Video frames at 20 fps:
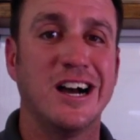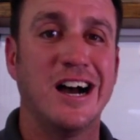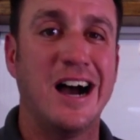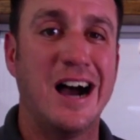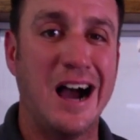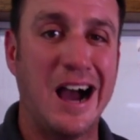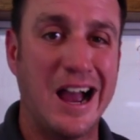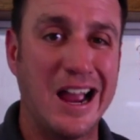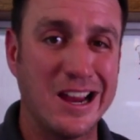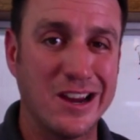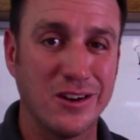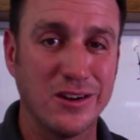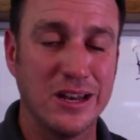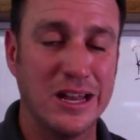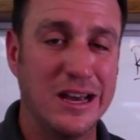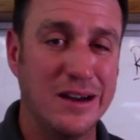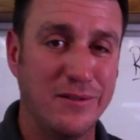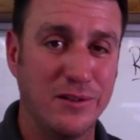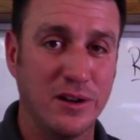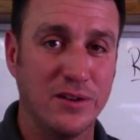higher
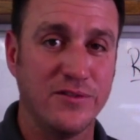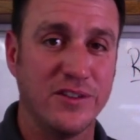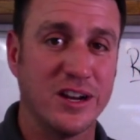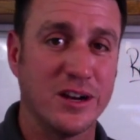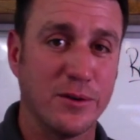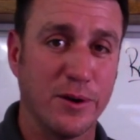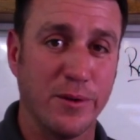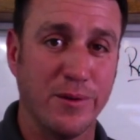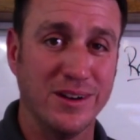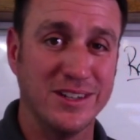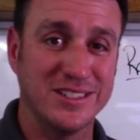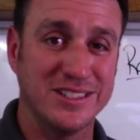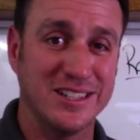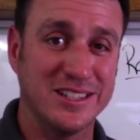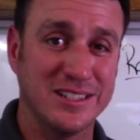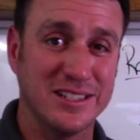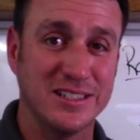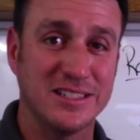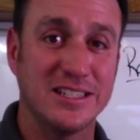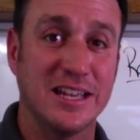level of airway
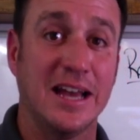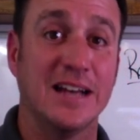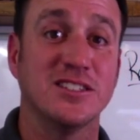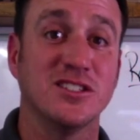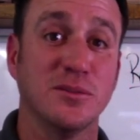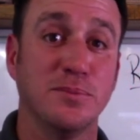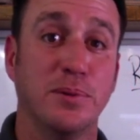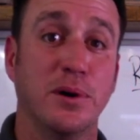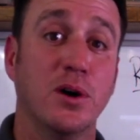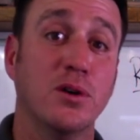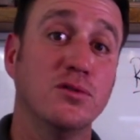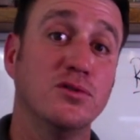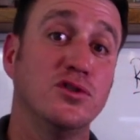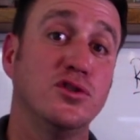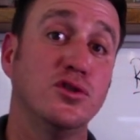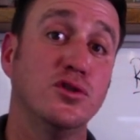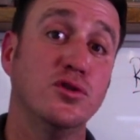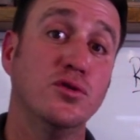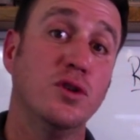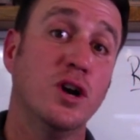resistance as opposed
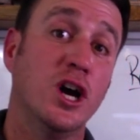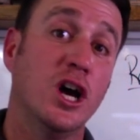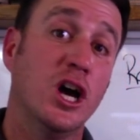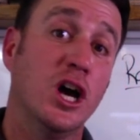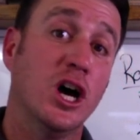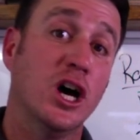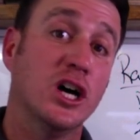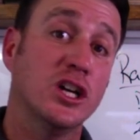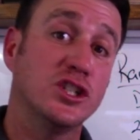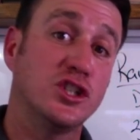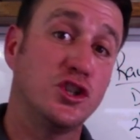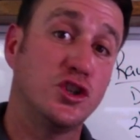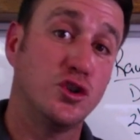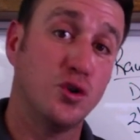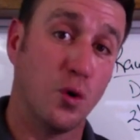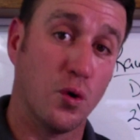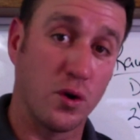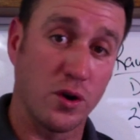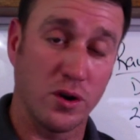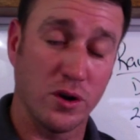to a
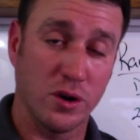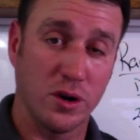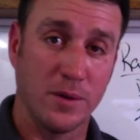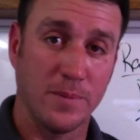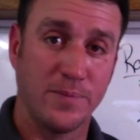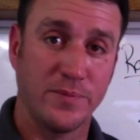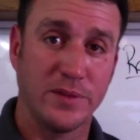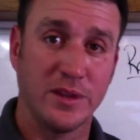shorter